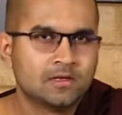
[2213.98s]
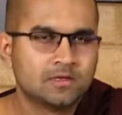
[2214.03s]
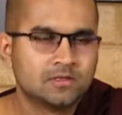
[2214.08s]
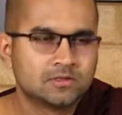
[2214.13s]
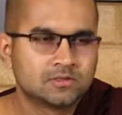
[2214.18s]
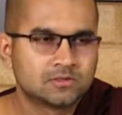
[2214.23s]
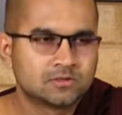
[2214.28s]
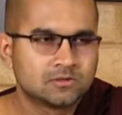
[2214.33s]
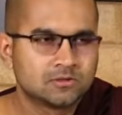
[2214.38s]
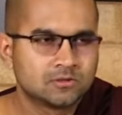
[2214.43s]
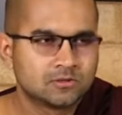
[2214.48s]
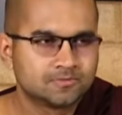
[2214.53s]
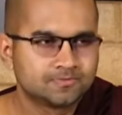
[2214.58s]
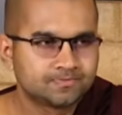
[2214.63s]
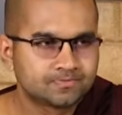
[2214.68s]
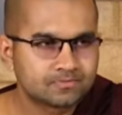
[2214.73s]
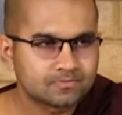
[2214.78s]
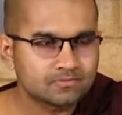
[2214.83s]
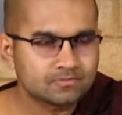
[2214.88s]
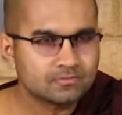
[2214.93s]

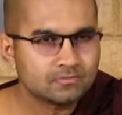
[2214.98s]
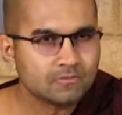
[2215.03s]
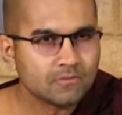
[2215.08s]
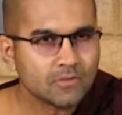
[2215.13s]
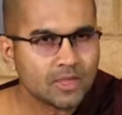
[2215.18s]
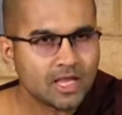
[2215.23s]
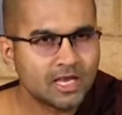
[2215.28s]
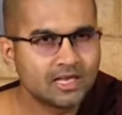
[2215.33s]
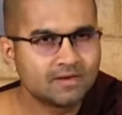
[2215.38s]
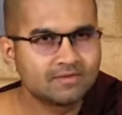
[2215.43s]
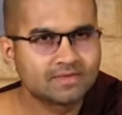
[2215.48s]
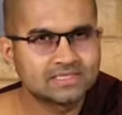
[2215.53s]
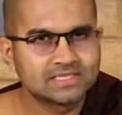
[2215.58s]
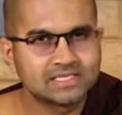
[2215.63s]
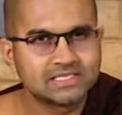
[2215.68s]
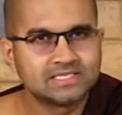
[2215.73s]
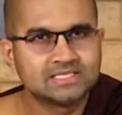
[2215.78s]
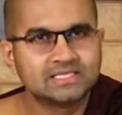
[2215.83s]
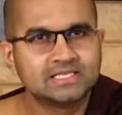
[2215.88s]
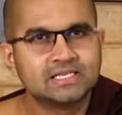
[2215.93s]
So it was
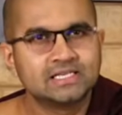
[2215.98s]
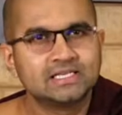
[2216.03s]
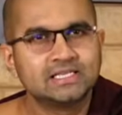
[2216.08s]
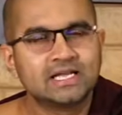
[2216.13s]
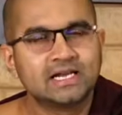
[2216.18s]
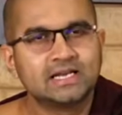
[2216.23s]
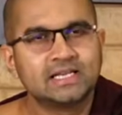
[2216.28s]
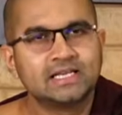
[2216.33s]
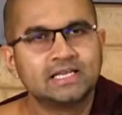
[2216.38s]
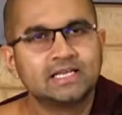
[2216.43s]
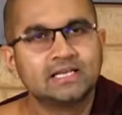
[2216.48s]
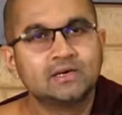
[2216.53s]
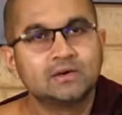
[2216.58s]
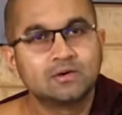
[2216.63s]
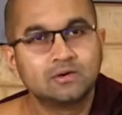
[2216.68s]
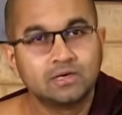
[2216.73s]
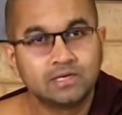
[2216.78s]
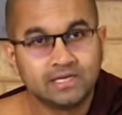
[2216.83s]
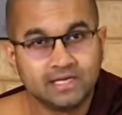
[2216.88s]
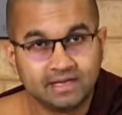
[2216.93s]
considered that he
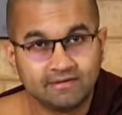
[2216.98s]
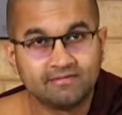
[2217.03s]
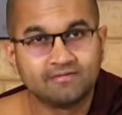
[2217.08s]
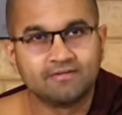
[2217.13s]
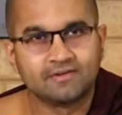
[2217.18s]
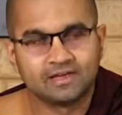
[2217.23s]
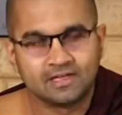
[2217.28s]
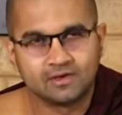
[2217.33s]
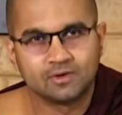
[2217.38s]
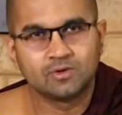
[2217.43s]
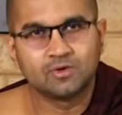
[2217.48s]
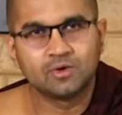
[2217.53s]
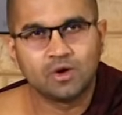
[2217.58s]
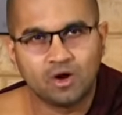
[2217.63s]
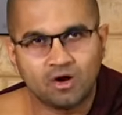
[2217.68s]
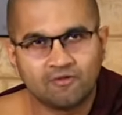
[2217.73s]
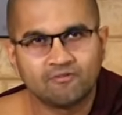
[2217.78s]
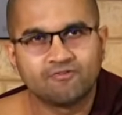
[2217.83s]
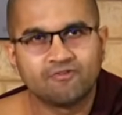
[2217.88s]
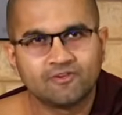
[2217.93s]
could
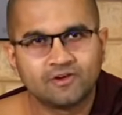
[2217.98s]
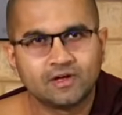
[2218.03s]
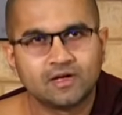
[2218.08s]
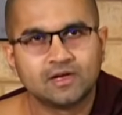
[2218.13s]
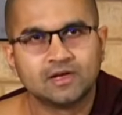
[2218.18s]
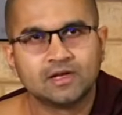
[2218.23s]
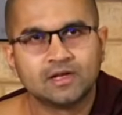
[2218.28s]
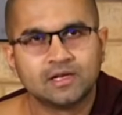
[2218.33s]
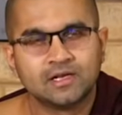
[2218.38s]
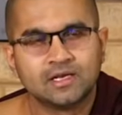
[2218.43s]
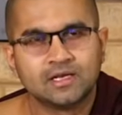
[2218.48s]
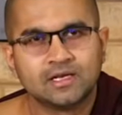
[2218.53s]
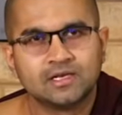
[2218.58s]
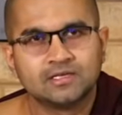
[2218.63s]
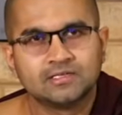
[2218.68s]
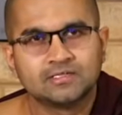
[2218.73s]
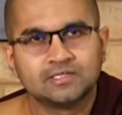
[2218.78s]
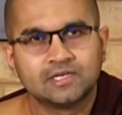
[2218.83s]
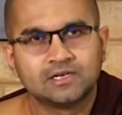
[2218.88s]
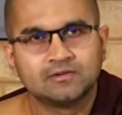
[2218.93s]
offer
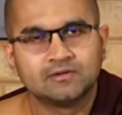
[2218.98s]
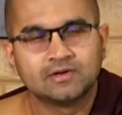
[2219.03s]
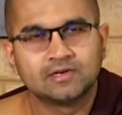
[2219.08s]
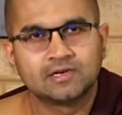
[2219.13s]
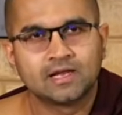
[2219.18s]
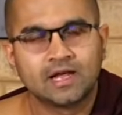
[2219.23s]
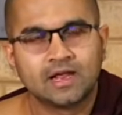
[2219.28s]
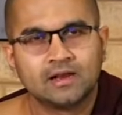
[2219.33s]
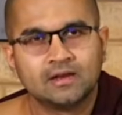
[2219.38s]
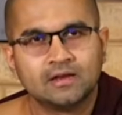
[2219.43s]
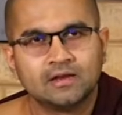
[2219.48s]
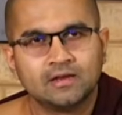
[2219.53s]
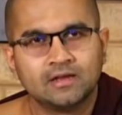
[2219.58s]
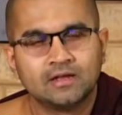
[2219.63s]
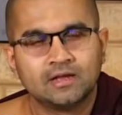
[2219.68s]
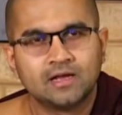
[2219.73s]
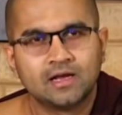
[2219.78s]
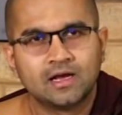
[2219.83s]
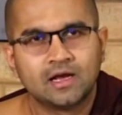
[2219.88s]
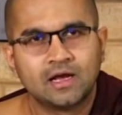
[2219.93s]
his children and
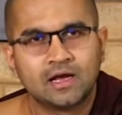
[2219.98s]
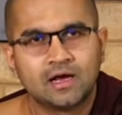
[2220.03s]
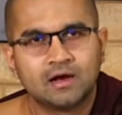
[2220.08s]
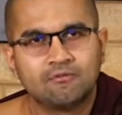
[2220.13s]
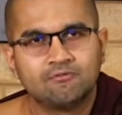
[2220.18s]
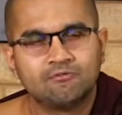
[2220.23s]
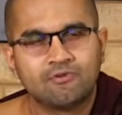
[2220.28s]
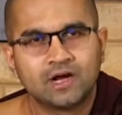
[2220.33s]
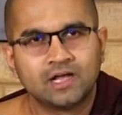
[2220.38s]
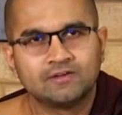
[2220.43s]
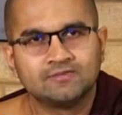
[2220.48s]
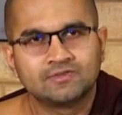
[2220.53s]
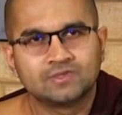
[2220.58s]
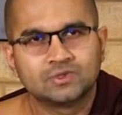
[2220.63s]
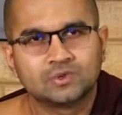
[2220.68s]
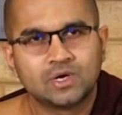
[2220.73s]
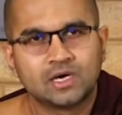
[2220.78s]
wives to